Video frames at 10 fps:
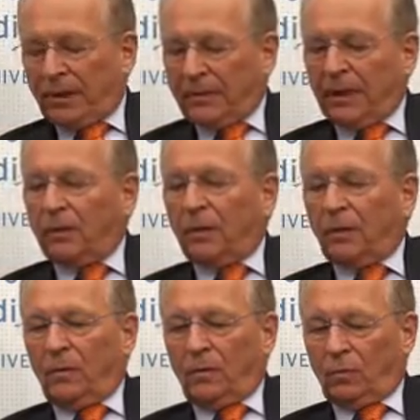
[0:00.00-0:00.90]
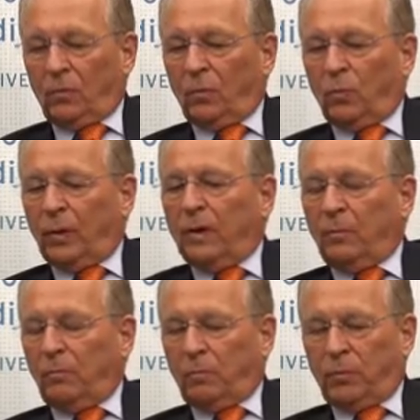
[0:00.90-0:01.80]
think that one